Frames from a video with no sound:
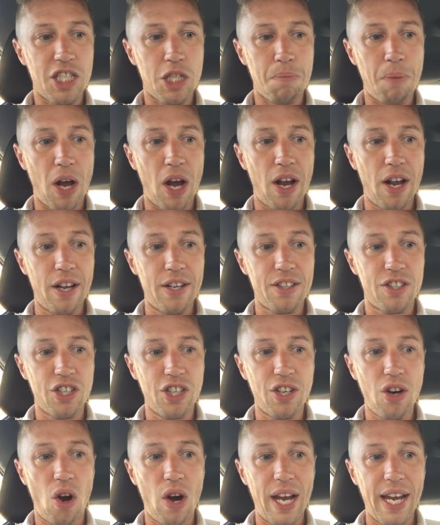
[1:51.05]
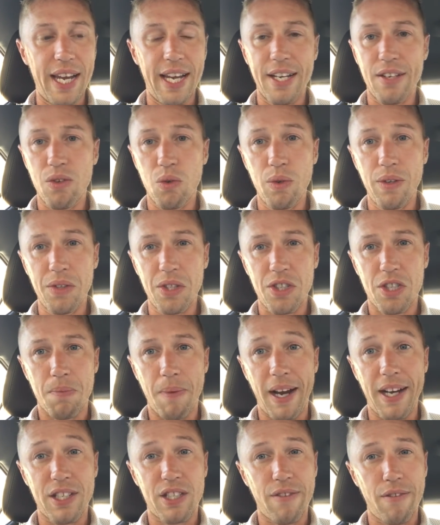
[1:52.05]
Spurs, United, all in the
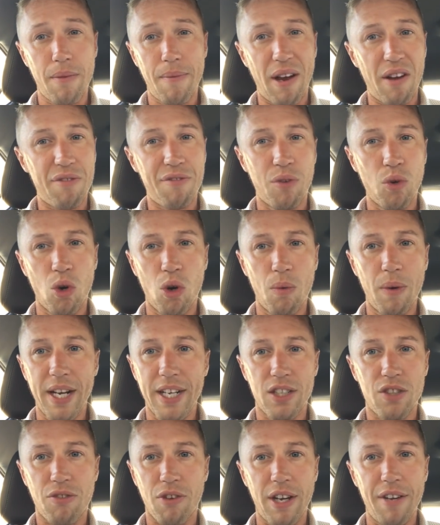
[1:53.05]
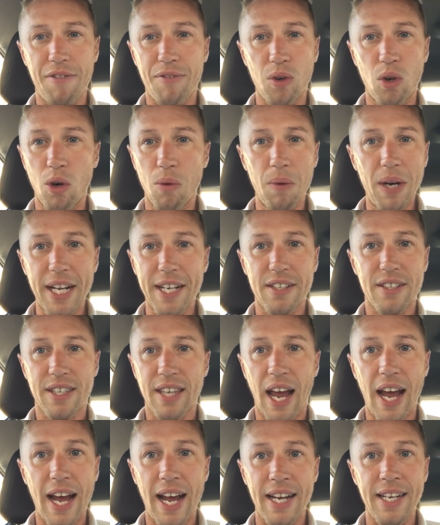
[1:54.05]
space of about three, four weeks,
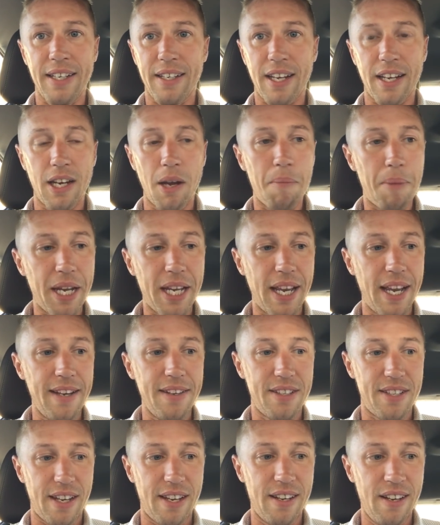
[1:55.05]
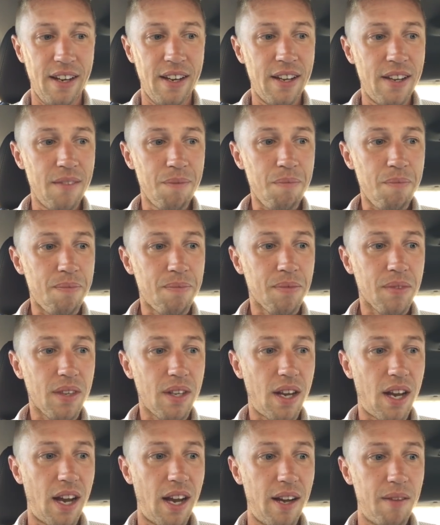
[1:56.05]
that ain't going to be easy.
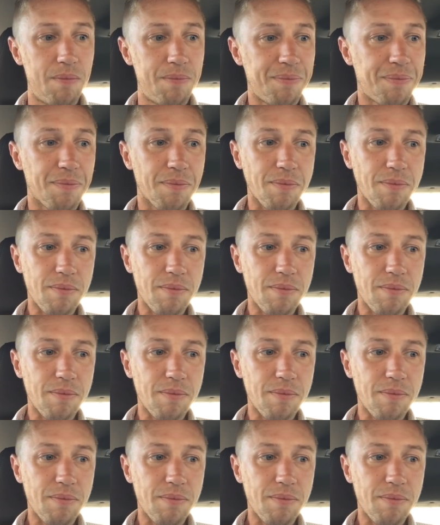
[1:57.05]
Can